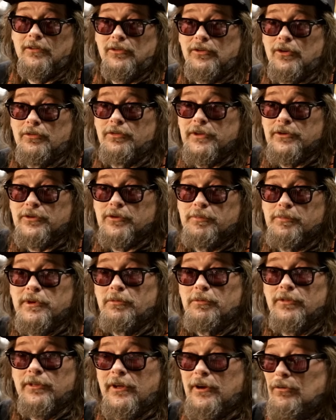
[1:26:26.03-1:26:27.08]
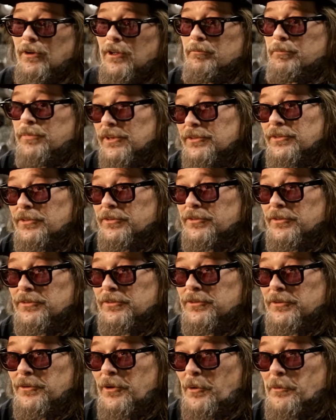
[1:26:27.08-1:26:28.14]
you know, these are people, they don't have
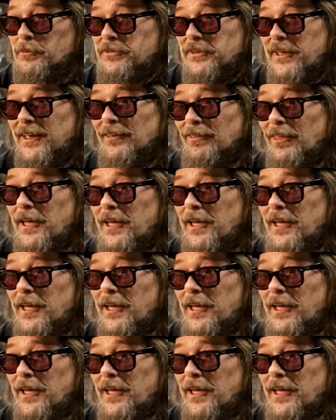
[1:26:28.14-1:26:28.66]
businesses, you know what I'm saying?